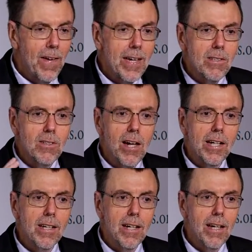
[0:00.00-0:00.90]
He's
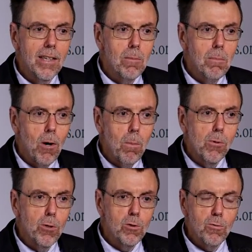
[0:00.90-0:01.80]
like the Mel
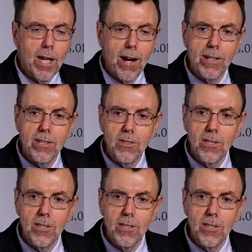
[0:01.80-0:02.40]
Brooks characters